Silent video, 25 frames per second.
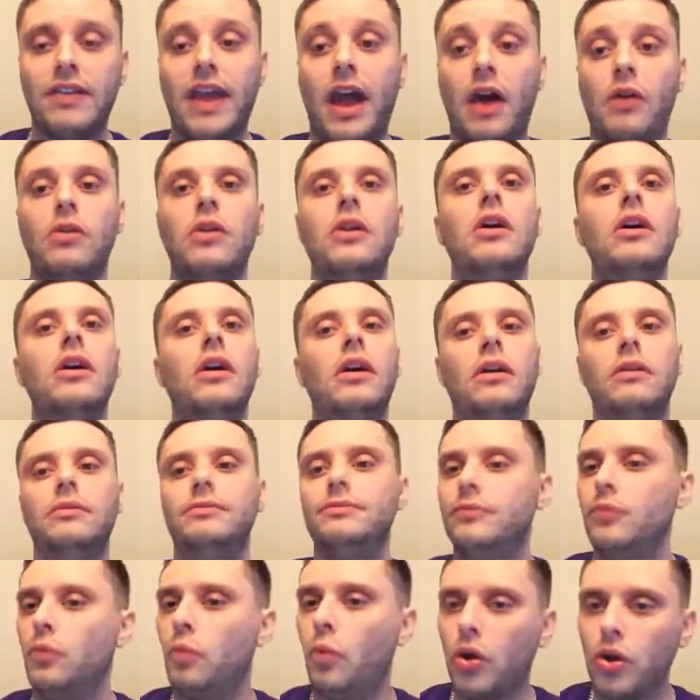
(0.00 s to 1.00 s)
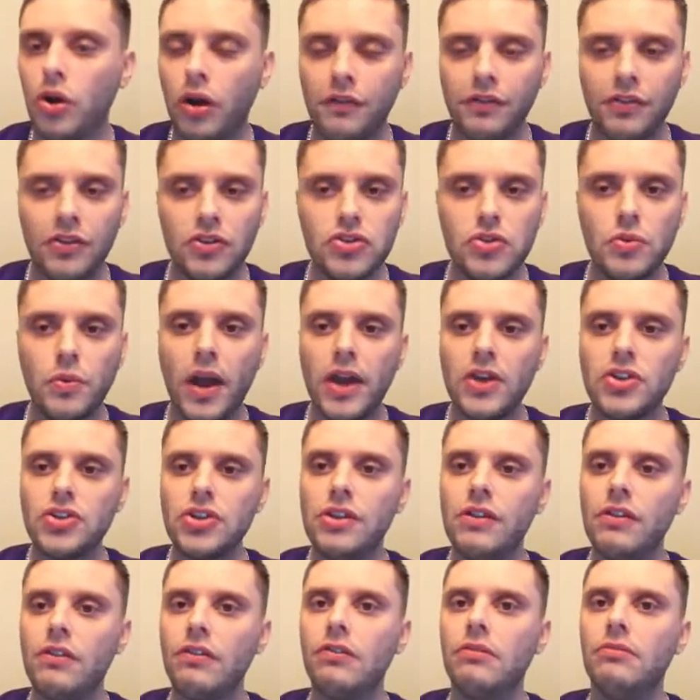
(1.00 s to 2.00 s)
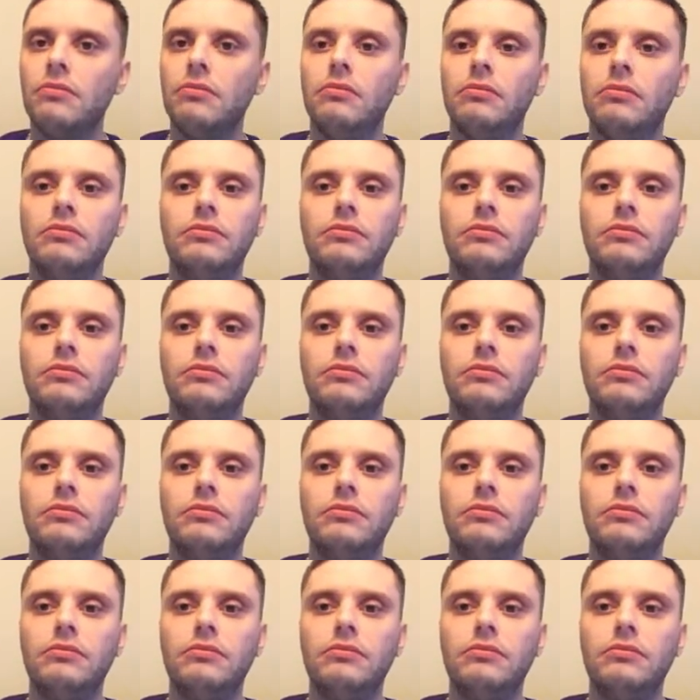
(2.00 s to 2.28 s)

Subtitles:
Now, one-off situations,